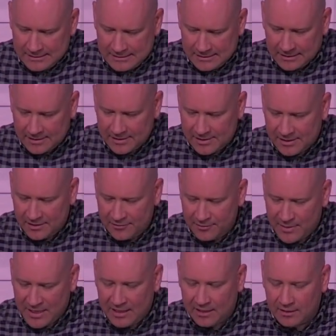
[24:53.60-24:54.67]
that the Son of
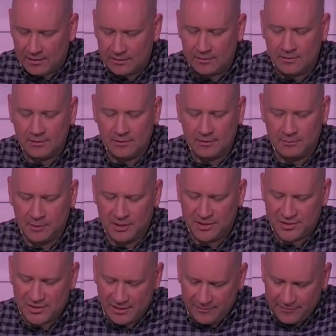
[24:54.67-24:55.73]
Man must
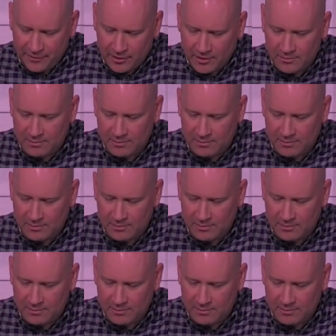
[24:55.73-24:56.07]
suffer